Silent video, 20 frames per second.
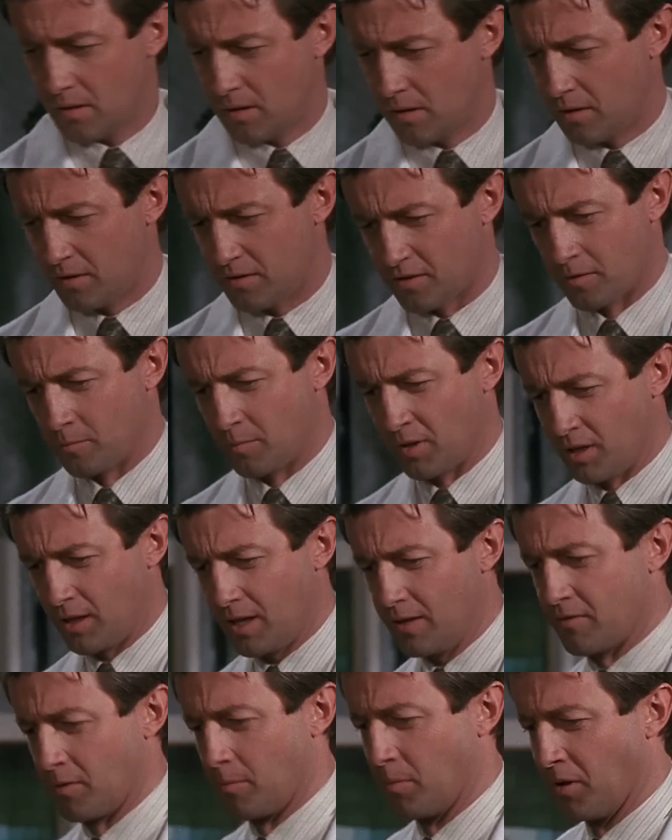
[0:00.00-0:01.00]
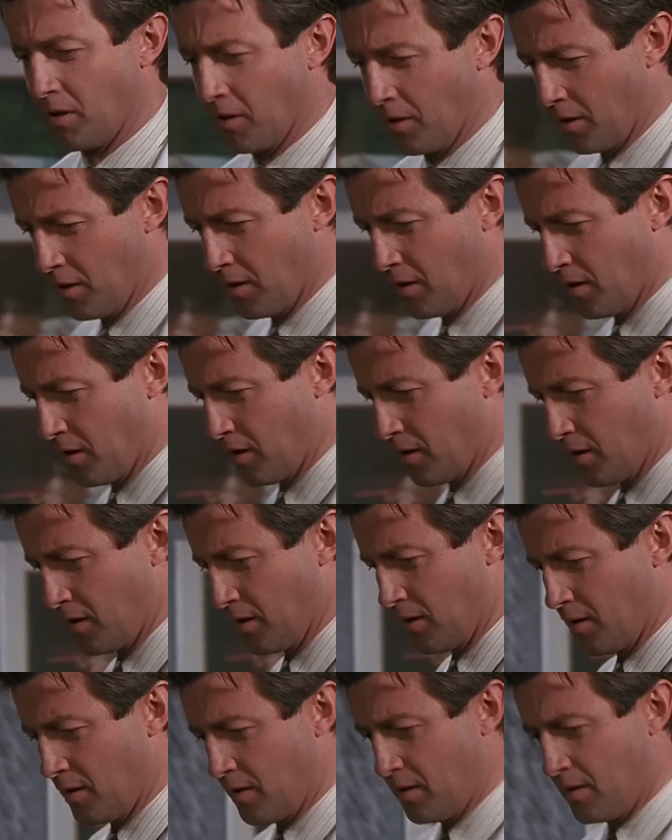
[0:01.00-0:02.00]
It's unbelievable. Uh,
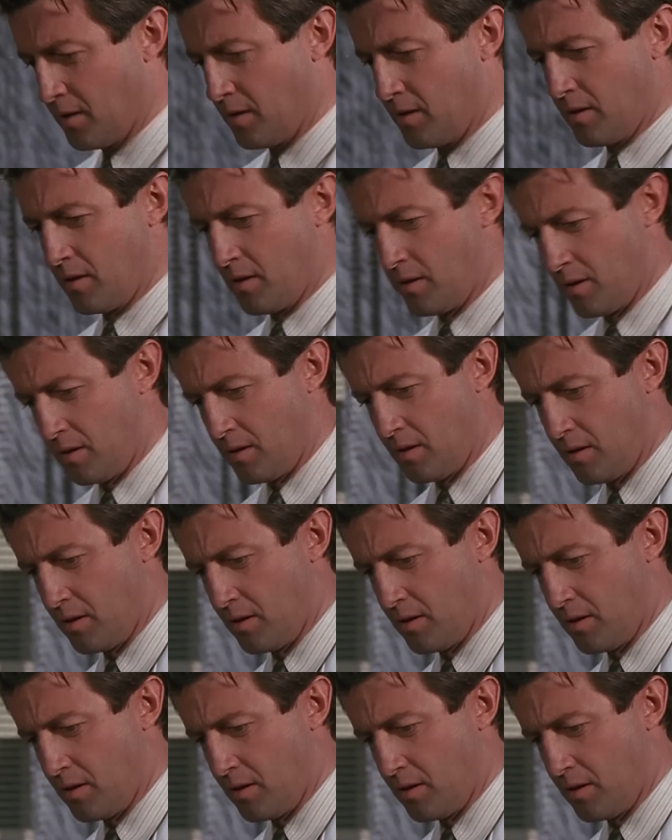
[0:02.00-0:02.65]
that's the same